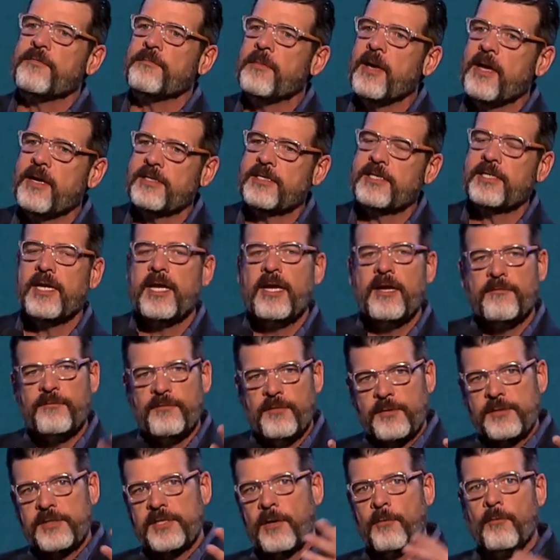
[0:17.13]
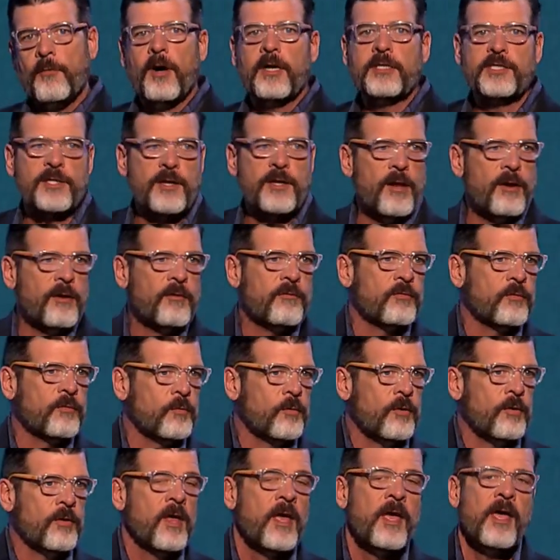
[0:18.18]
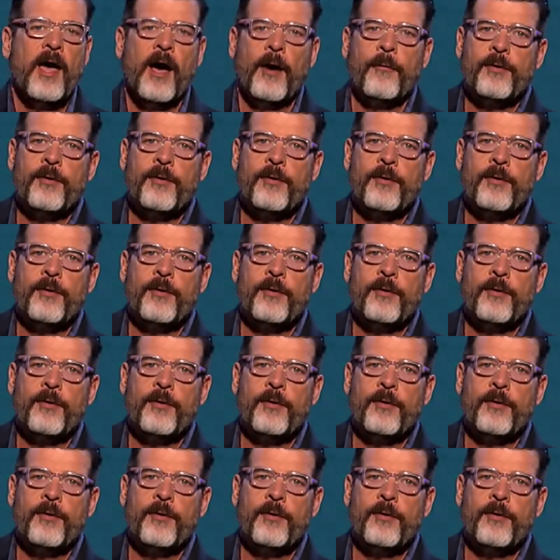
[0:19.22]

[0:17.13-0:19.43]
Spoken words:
from out of state, folks that are watching all over the world.